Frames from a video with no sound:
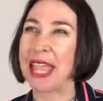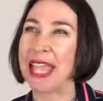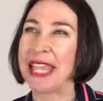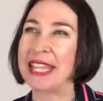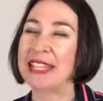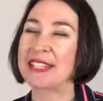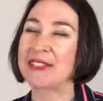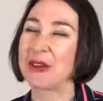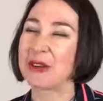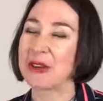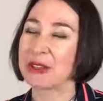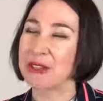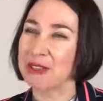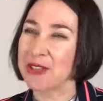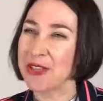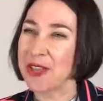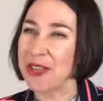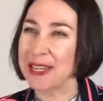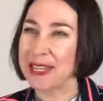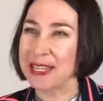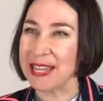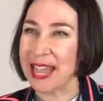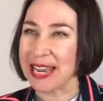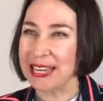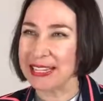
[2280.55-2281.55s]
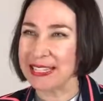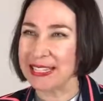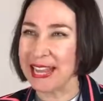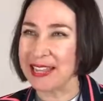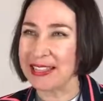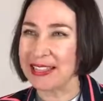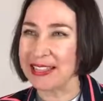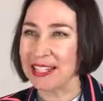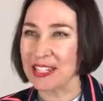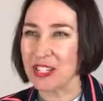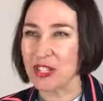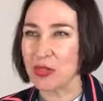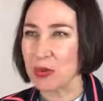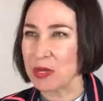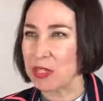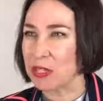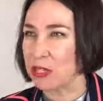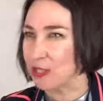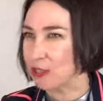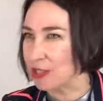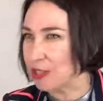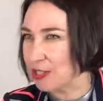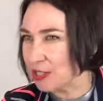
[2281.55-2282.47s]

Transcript: It's got a 30-day challenge, which is